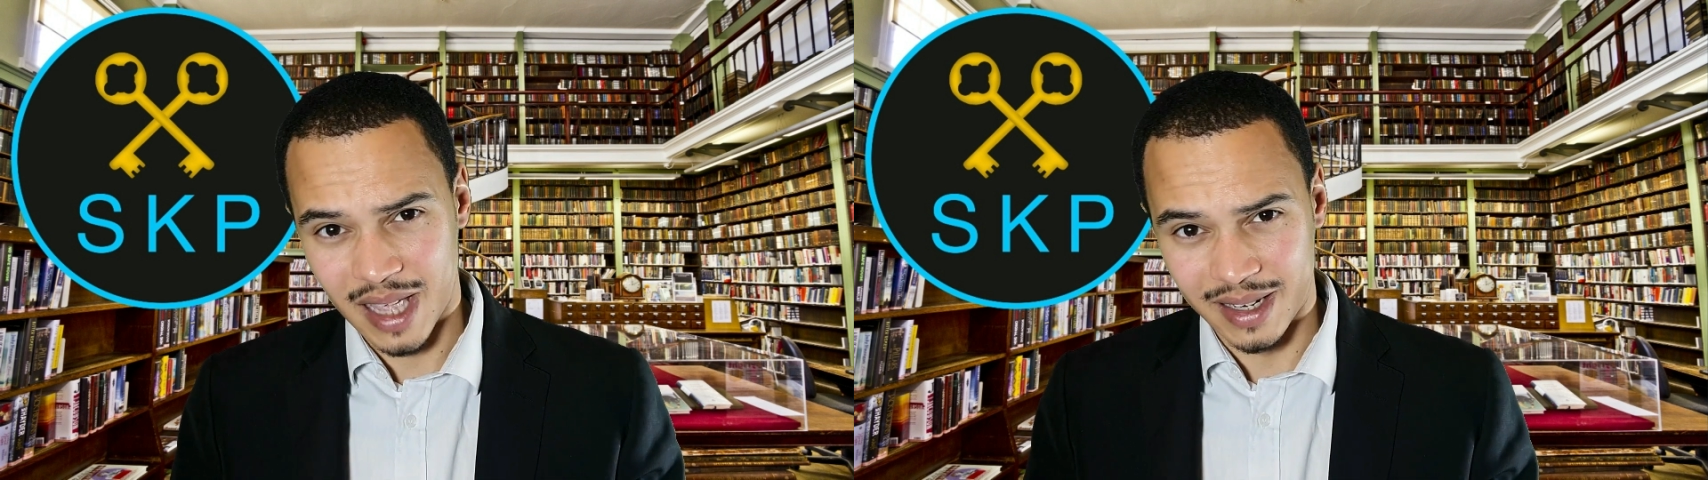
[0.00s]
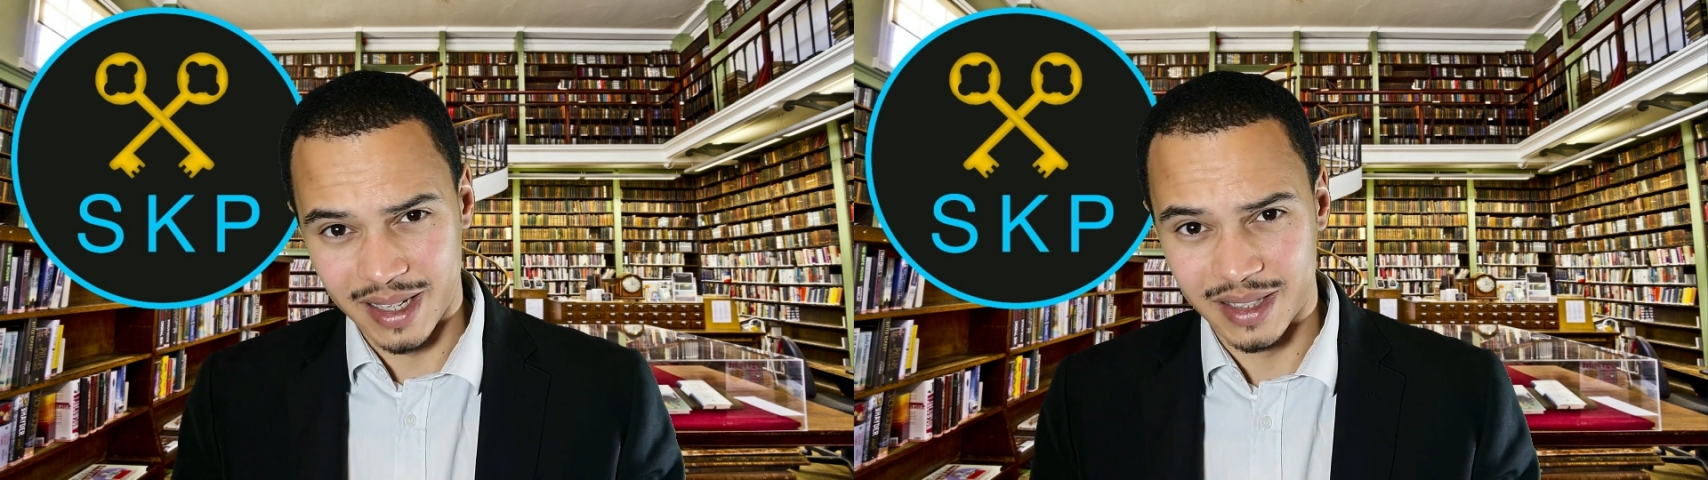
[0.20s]

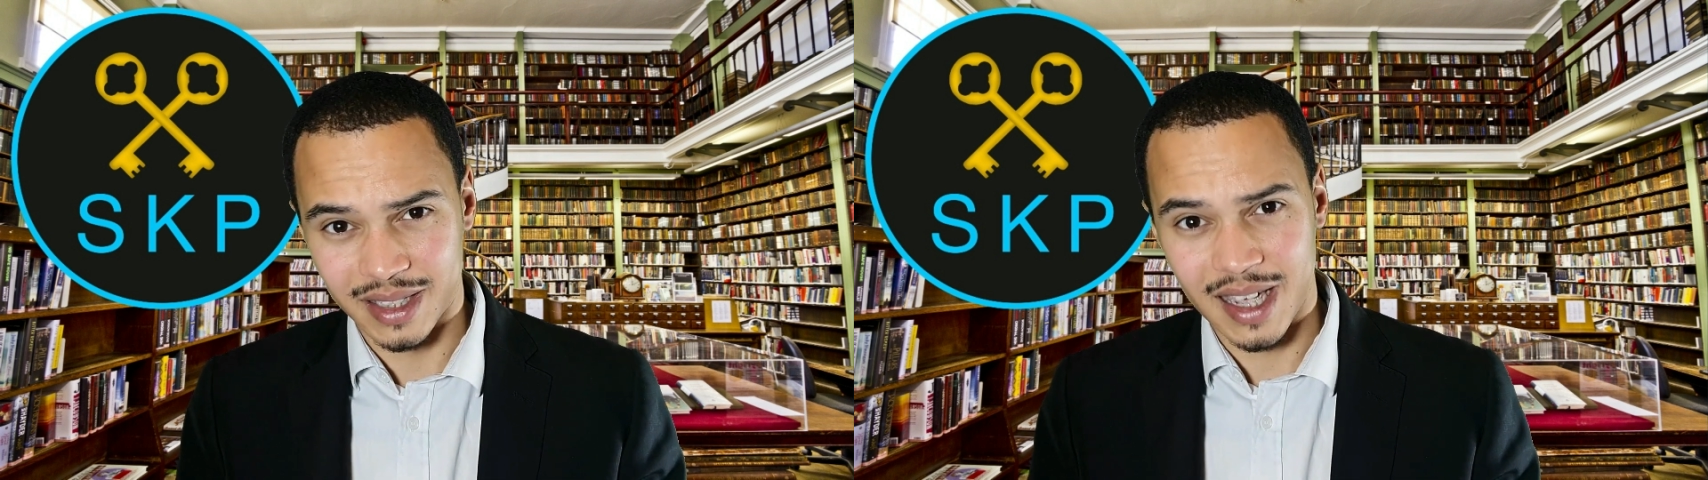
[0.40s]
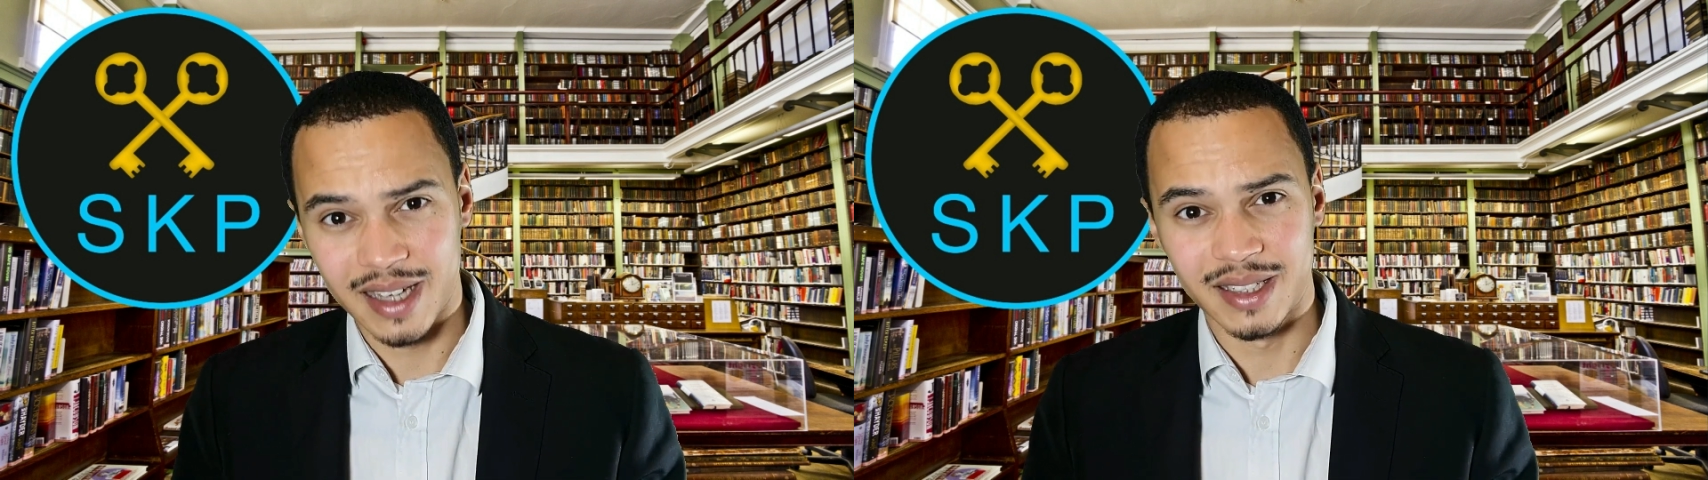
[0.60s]
and he
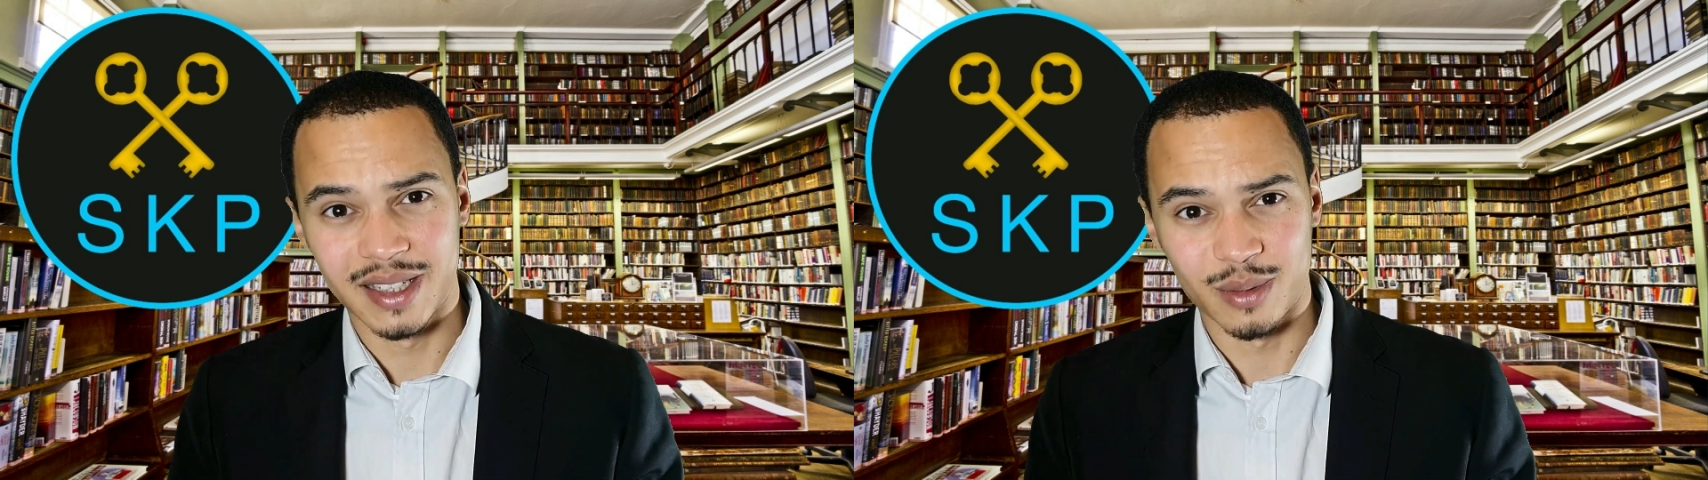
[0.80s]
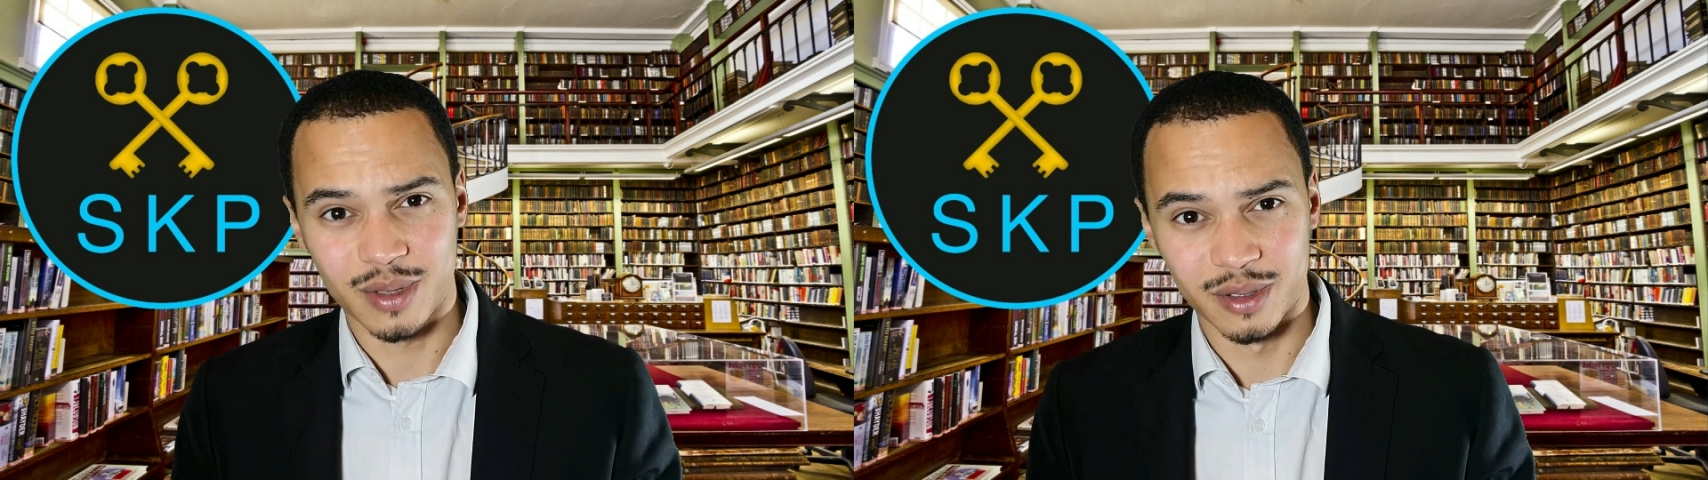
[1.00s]
decided
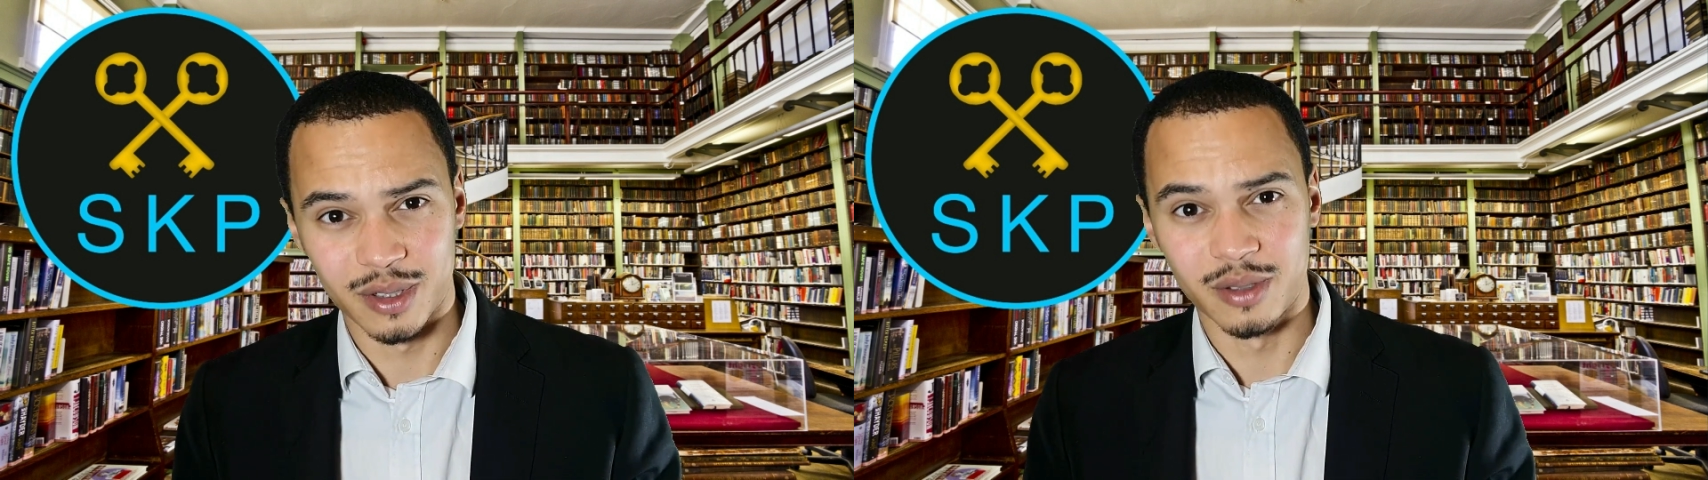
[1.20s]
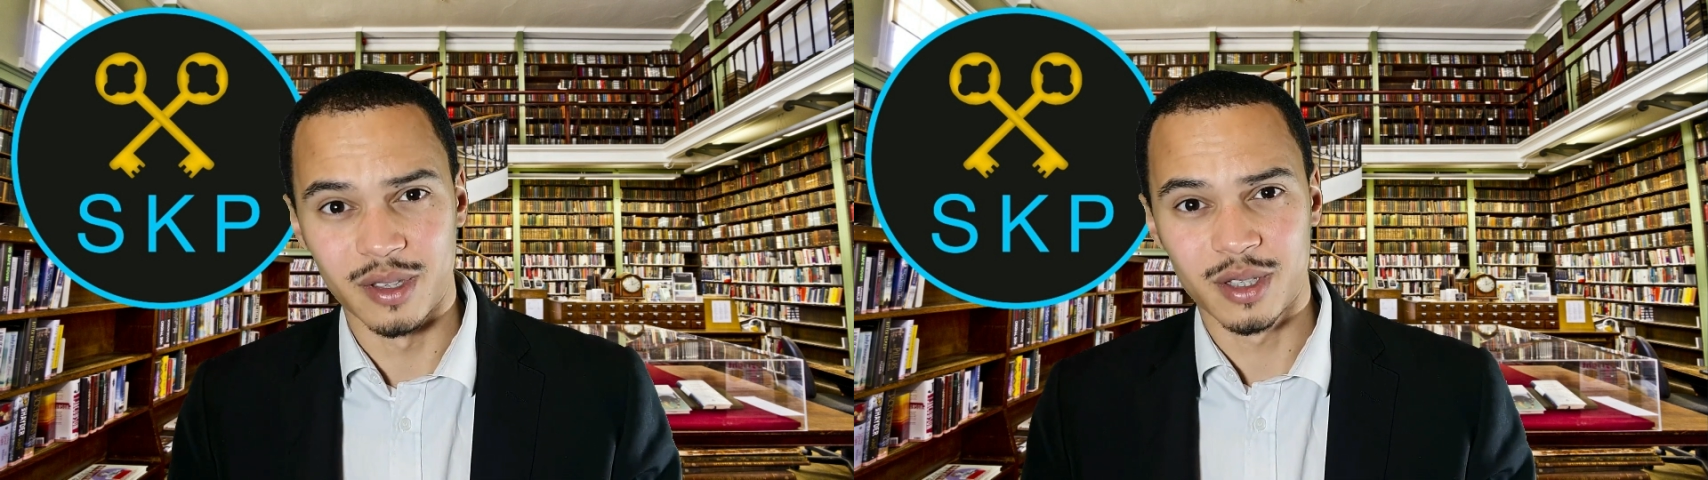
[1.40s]
he's going
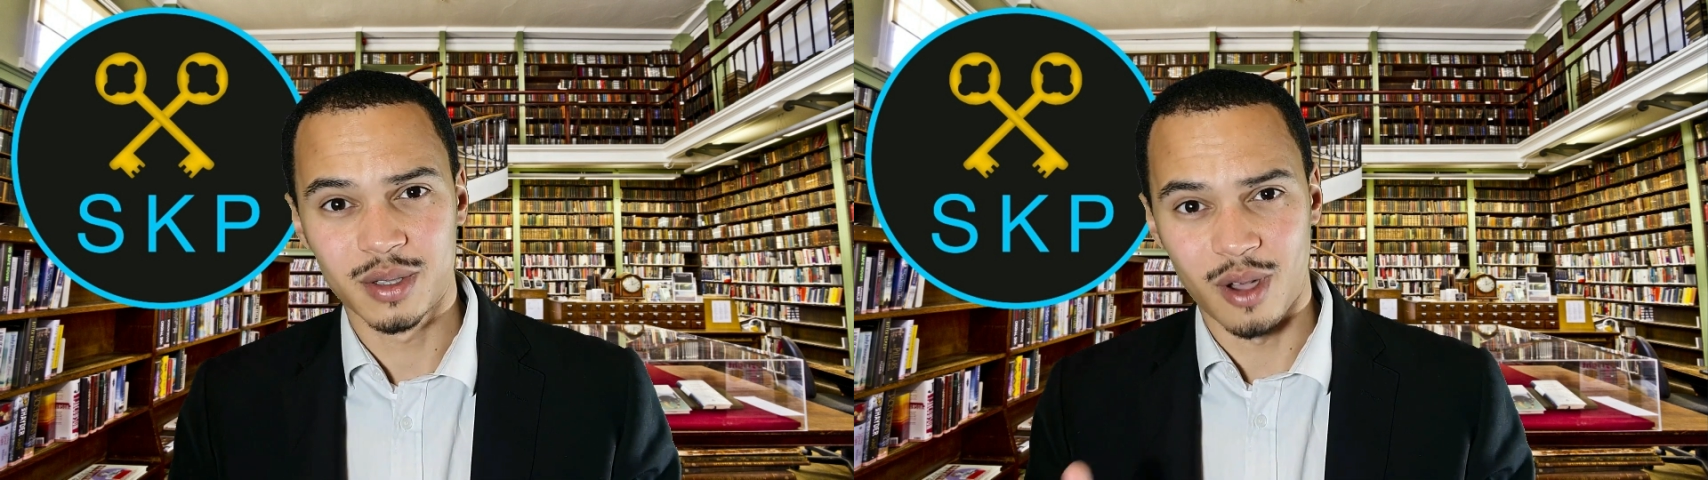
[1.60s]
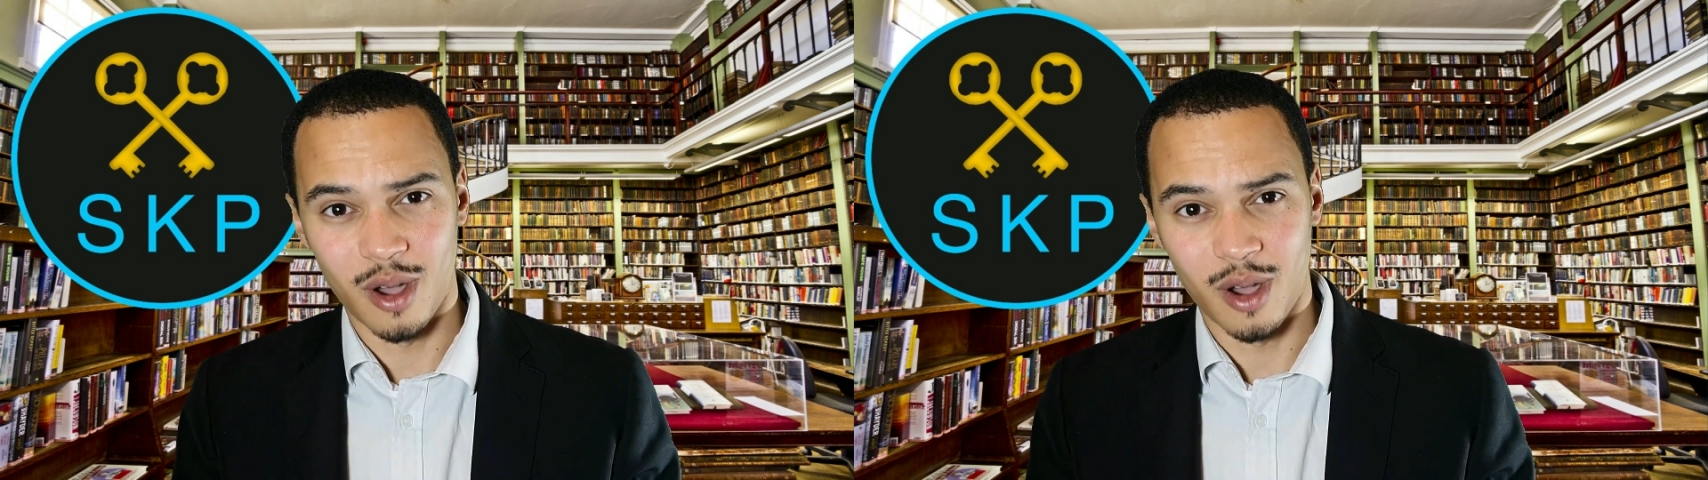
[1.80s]
to do this